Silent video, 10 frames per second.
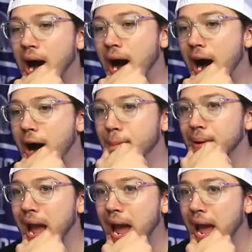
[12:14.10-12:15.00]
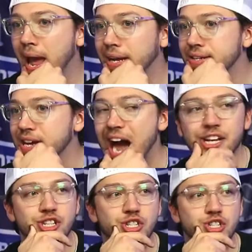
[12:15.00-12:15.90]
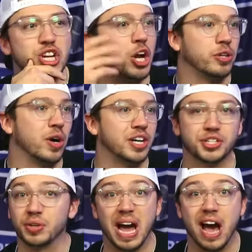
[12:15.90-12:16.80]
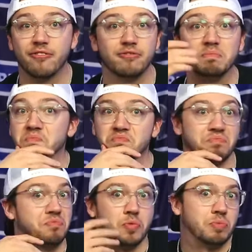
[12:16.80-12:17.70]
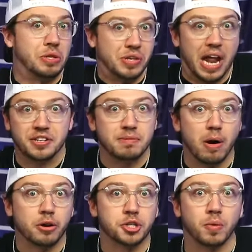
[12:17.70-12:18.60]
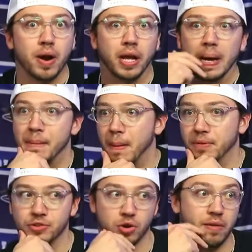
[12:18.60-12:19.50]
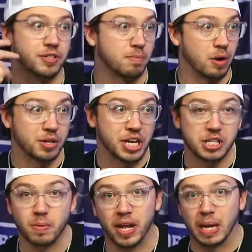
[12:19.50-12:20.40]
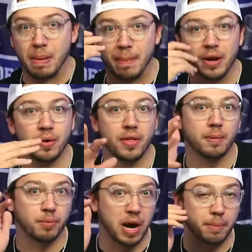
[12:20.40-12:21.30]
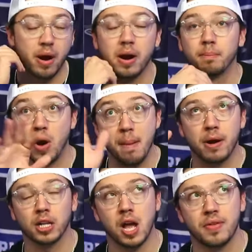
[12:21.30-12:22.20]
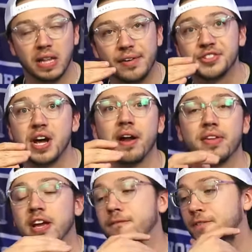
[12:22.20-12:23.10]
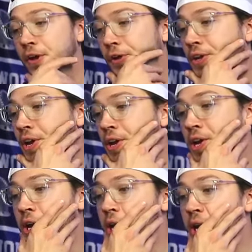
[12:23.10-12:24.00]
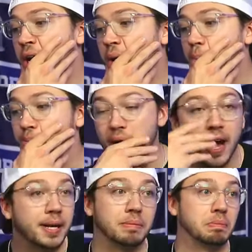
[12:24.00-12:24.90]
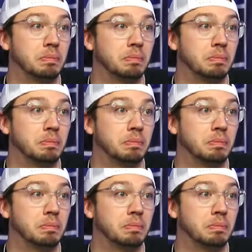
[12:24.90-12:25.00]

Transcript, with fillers: And you also have, does Addison Barger want to come up? Does Orvis Martinez want to come up? I know they're primarily on the left side of the infield, but